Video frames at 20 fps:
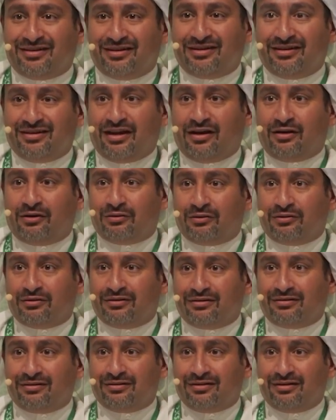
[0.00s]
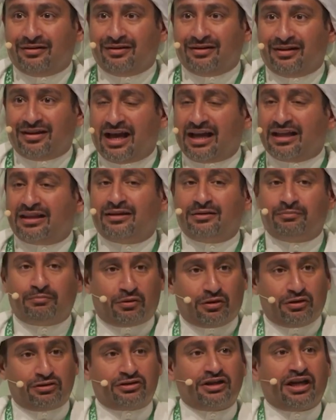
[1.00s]
Now, that
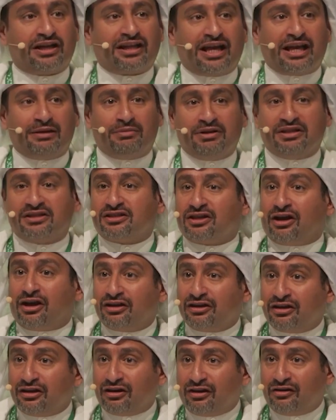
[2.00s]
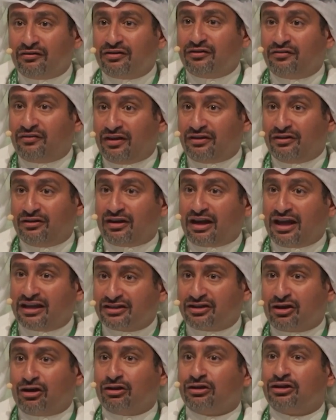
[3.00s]
project had been signed off, the vendor
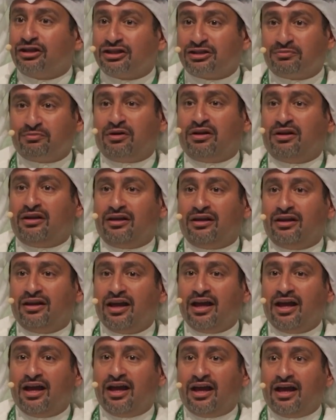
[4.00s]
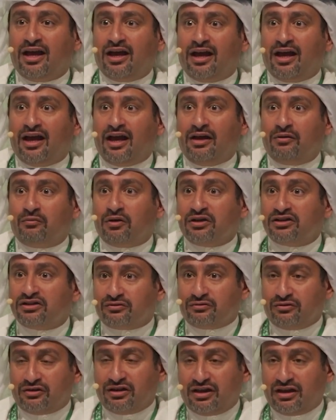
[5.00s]
has got his money, and
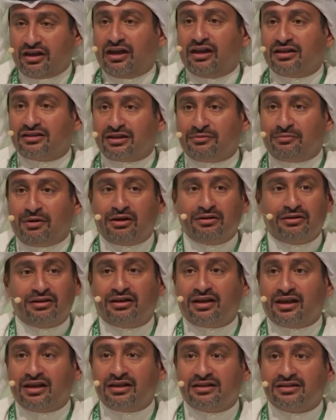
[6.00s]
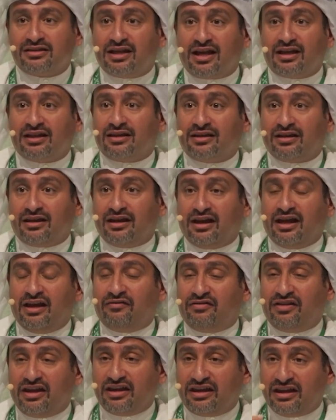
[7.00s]
what's ridiculous about it is that
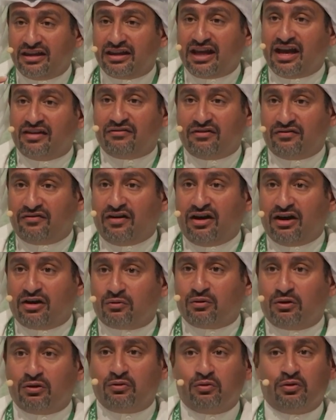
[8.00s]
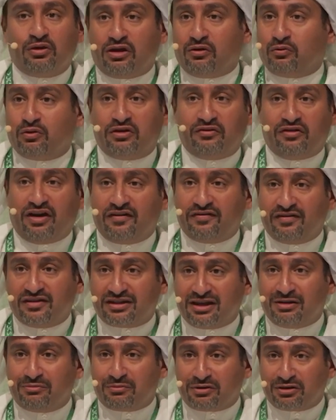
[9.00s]
if they didn't have a firewall, they would have had the
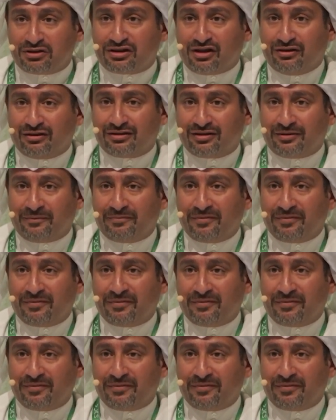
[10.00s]
same result.